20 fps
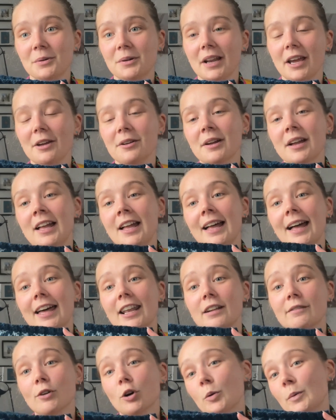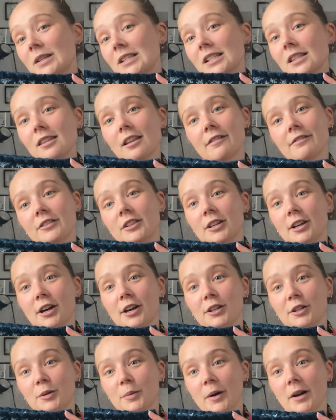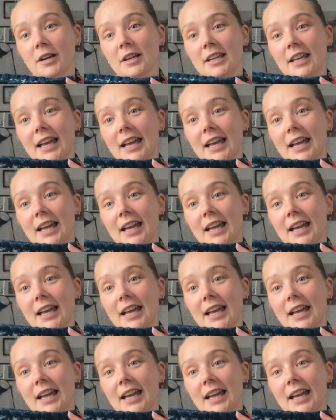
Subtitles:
now, and I've always loved the colour work,